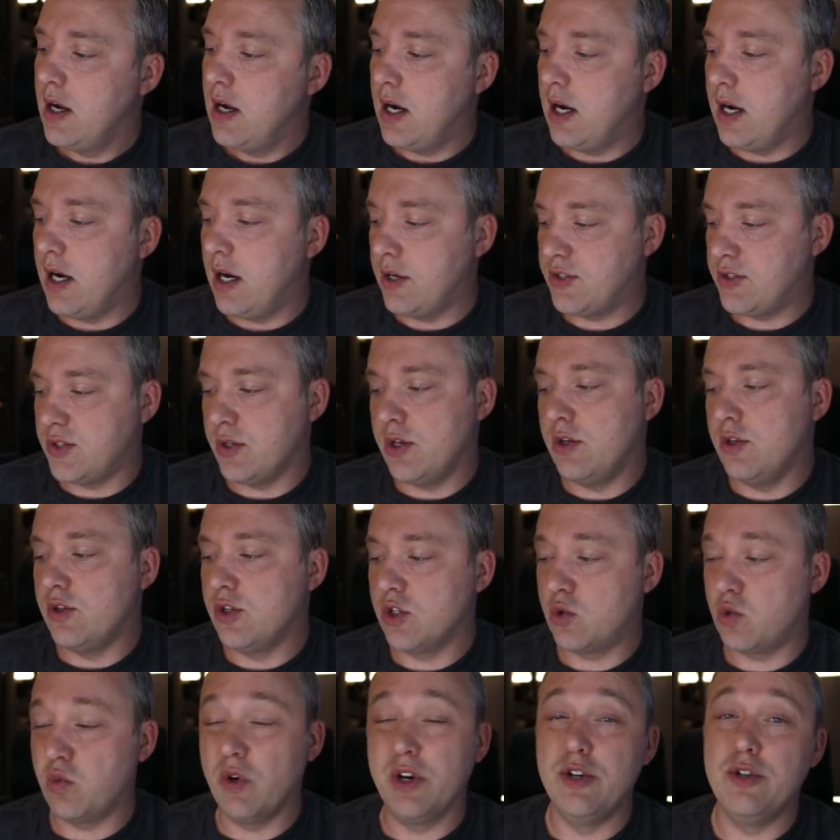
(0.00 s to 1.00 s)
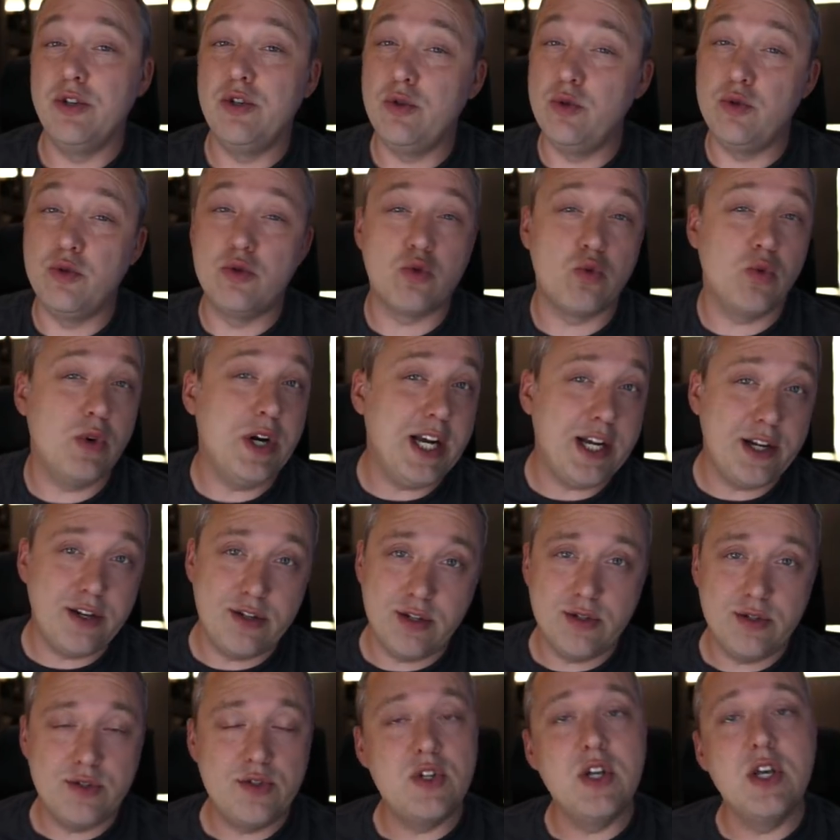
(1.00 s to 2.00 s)
Uh, so you just want to do direct
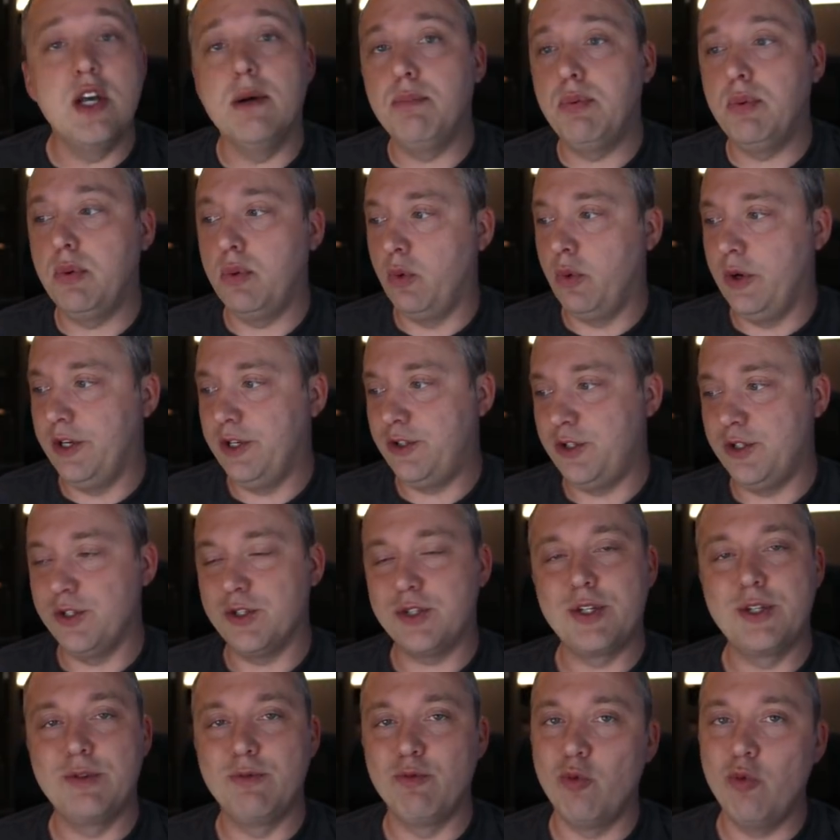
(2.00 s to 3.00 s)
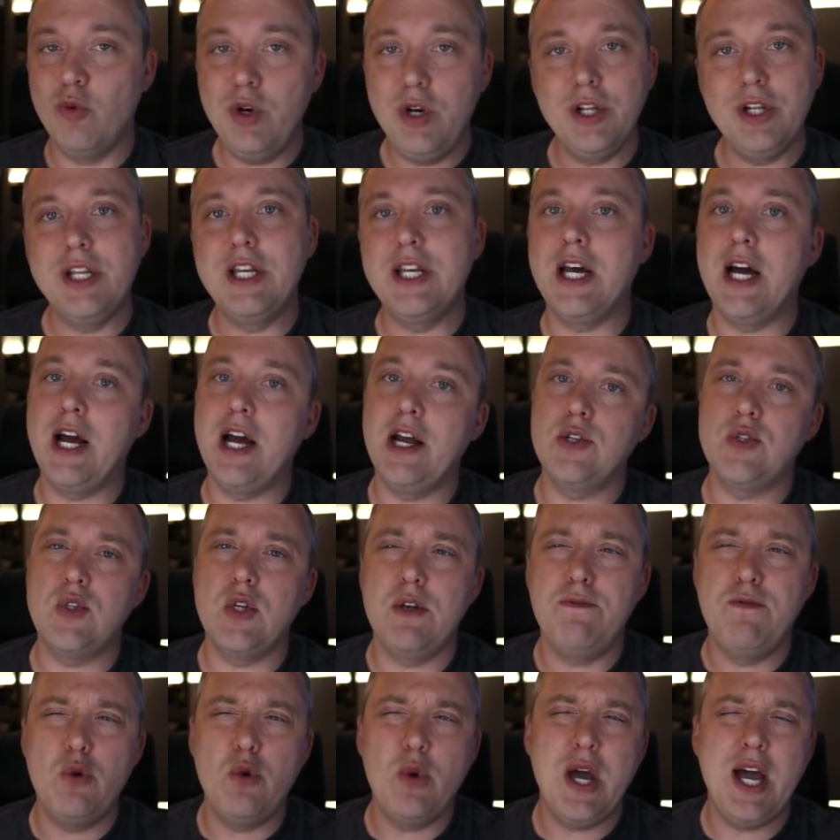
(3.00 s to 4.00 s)
S I P, which is really nice
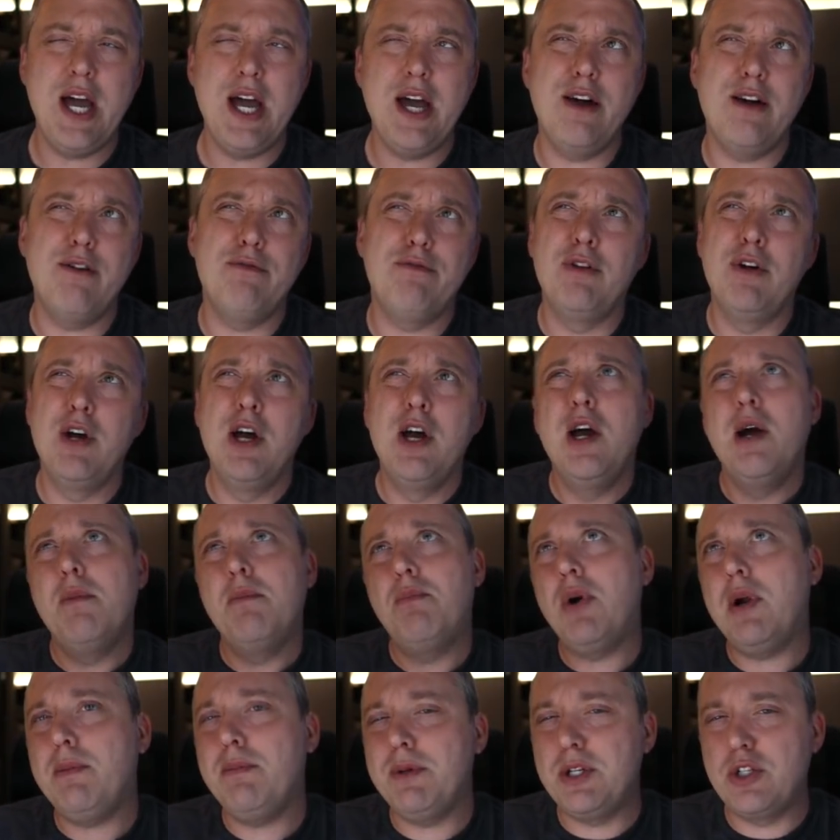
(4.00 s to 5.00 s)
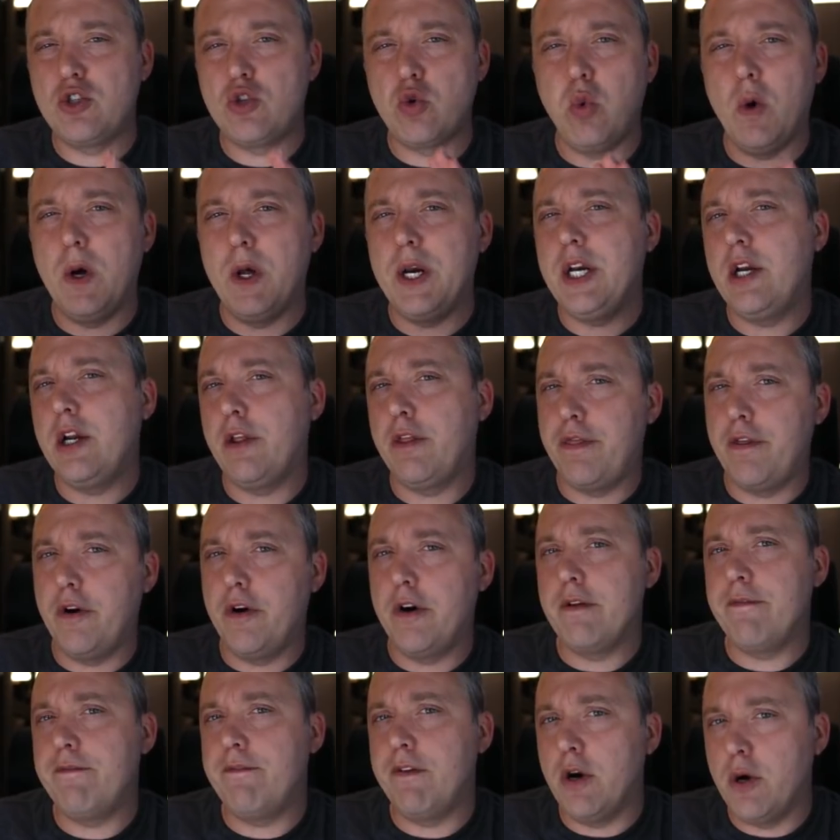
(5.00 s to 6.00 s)
if you have probably twenty to
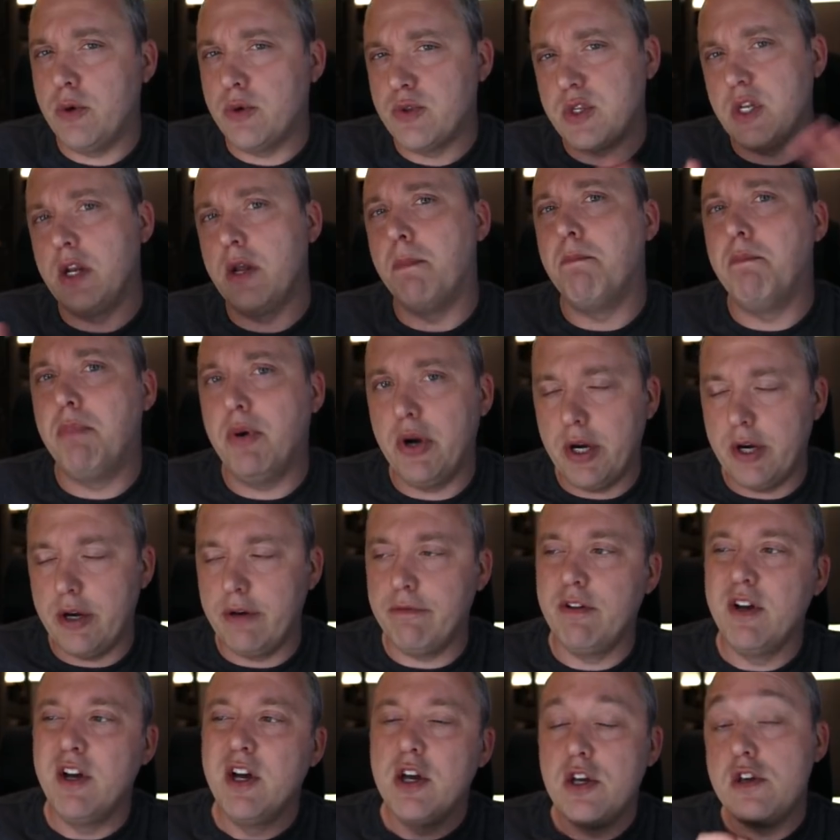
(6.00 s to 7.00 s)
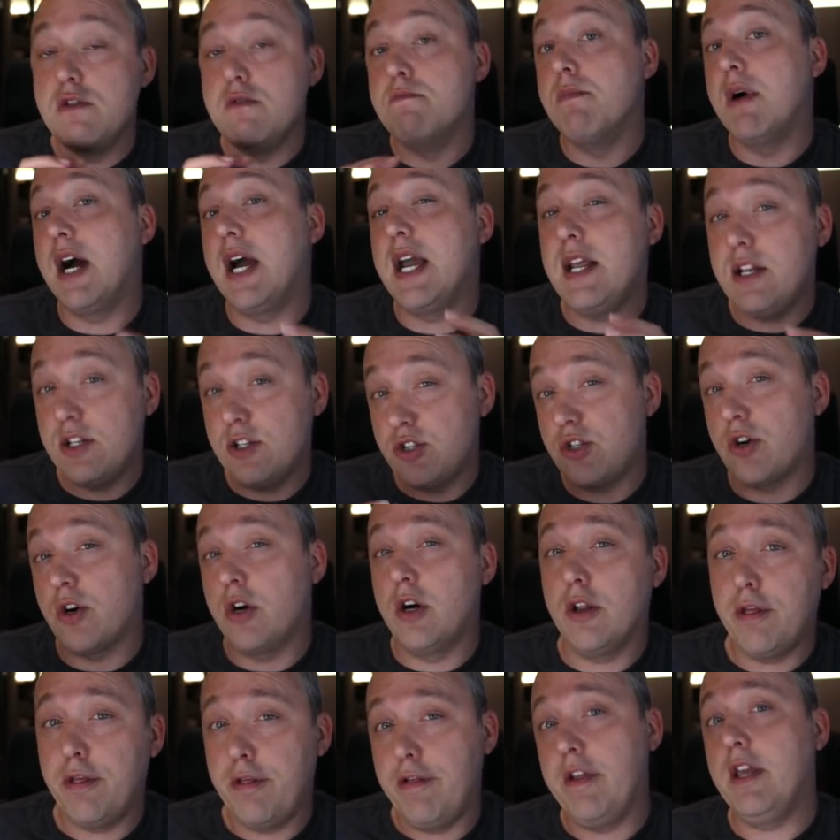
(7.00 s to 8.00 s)
thirty phones and above. You might
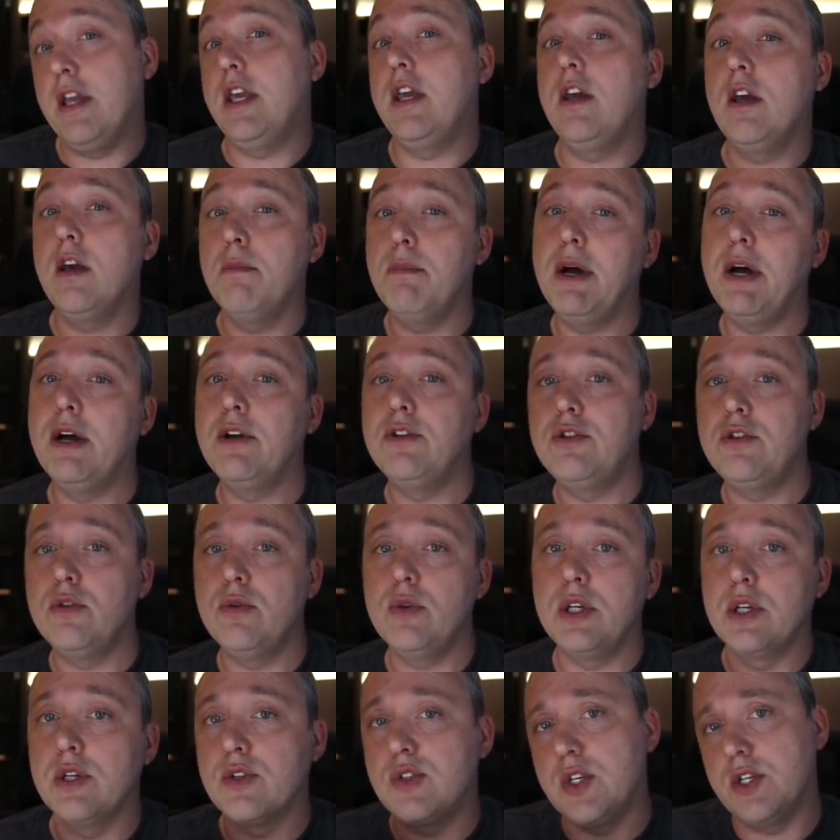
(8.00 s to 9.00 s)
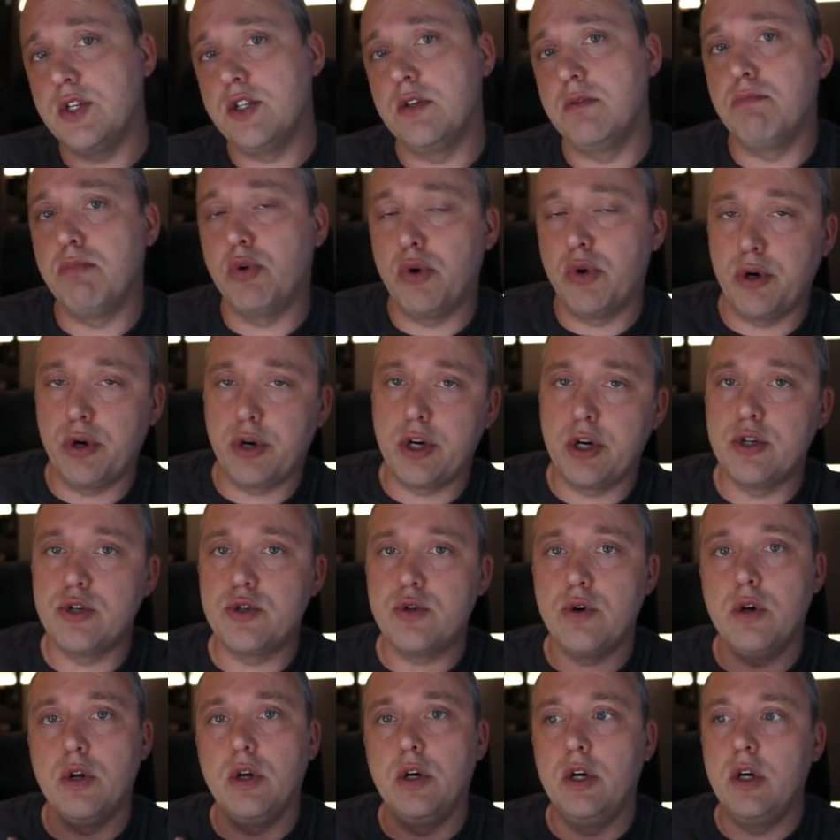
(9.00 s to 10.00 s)
start thinking about doing a session border
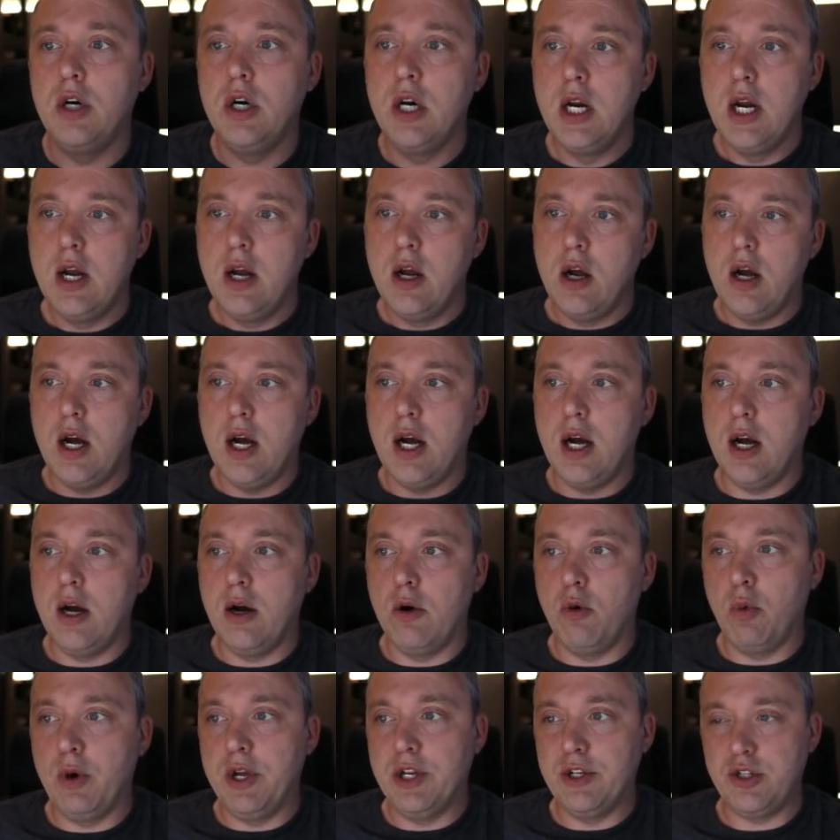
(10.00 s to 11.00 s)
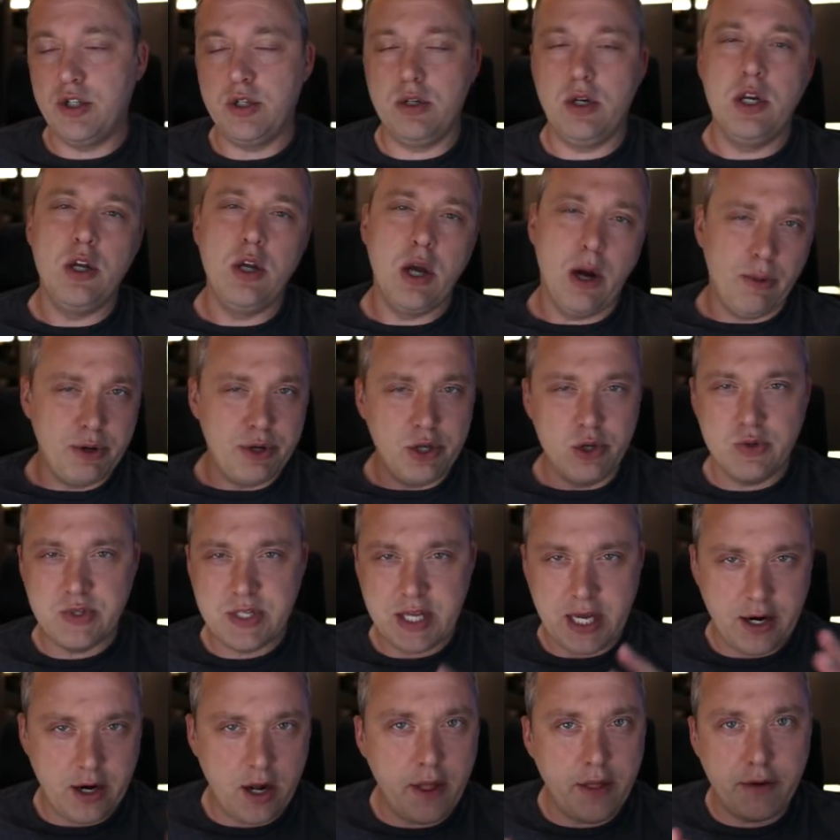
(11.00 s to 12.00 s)
controller, uh, which I would use
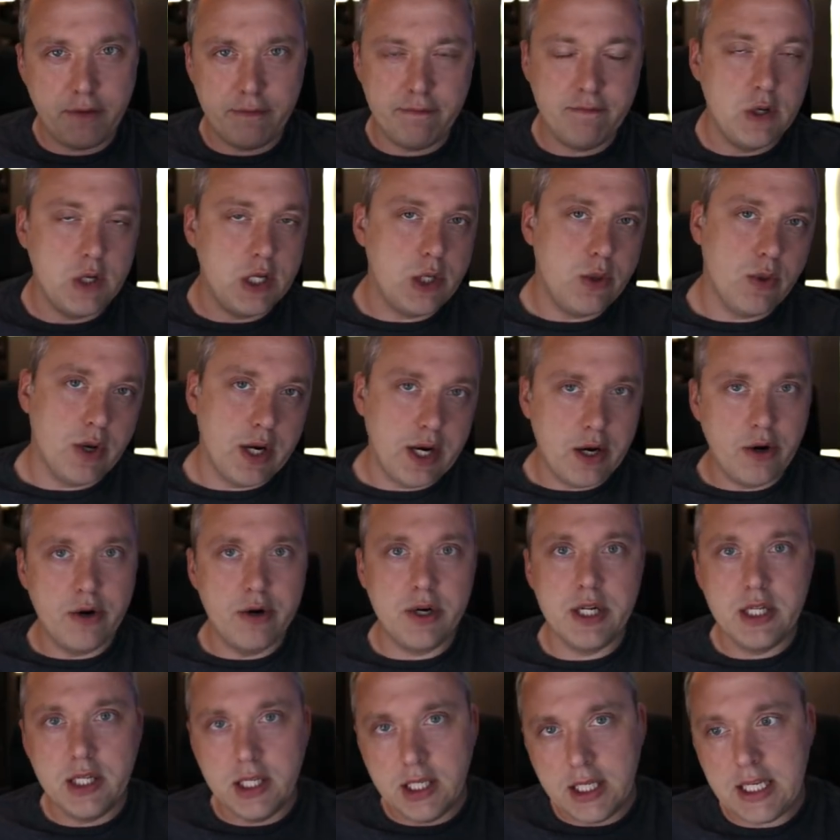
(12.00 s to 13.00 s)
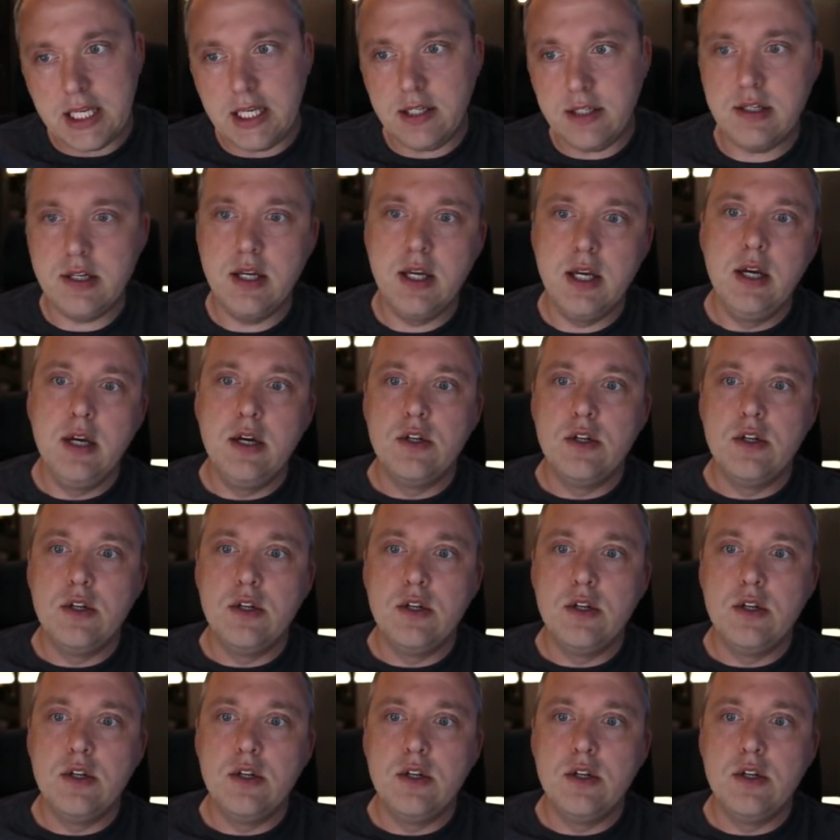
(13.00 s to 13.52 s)
that other video I already linked